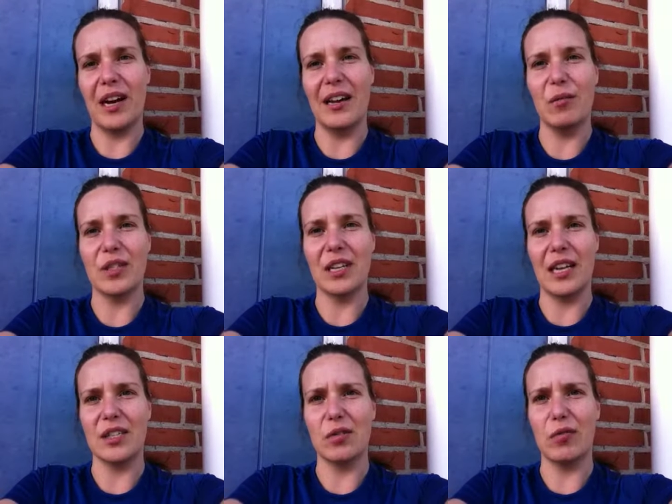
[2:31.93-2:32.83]
I was
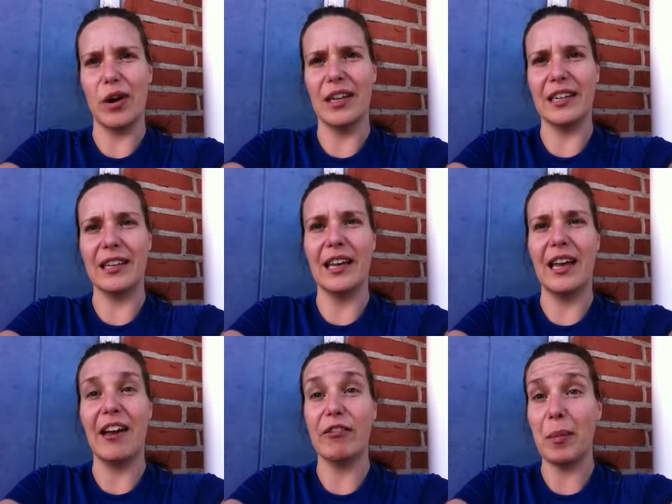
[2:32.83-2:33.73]
actually running a
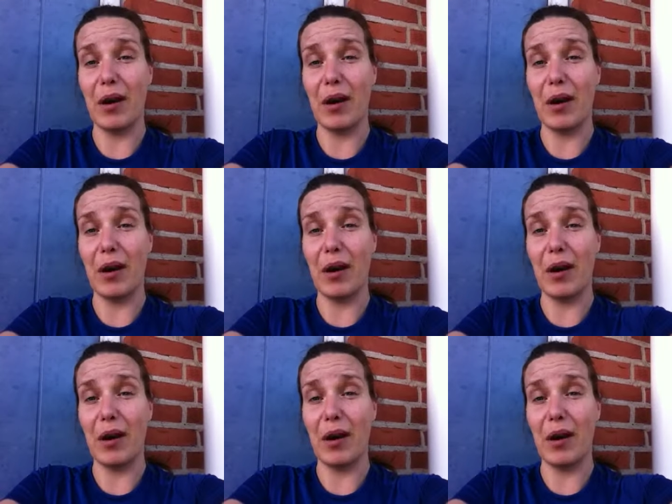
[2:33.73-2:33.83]
half a